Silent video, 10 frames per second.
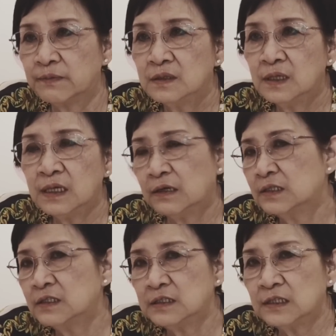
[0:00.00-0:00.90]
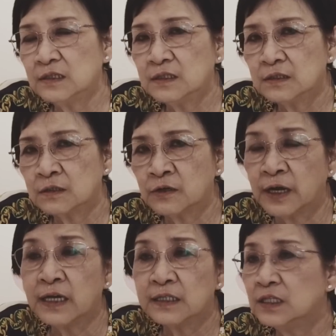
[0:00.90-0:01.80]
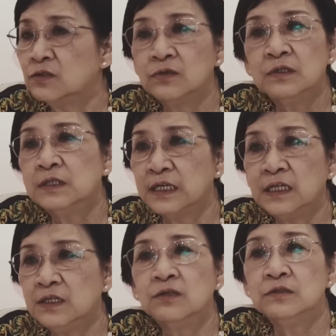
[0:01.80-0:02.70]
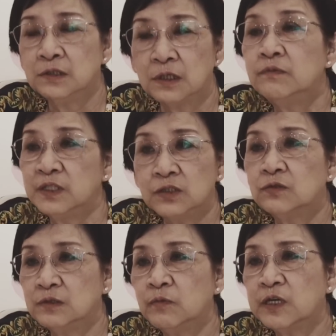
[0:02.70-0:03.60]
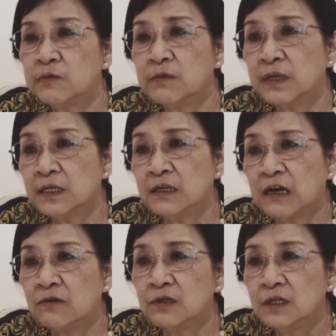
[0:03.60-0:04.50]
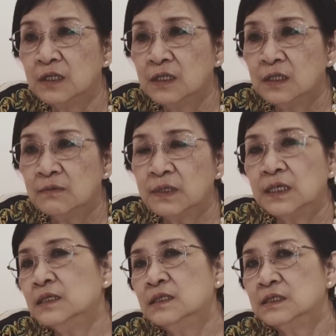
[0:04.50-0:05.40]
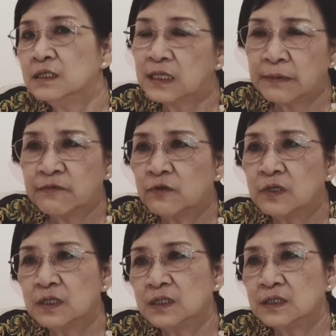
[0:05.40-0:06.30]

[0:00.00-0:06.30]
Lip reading: Then I heard him crying. I said, please don't bring mother out. But then he said, time for her.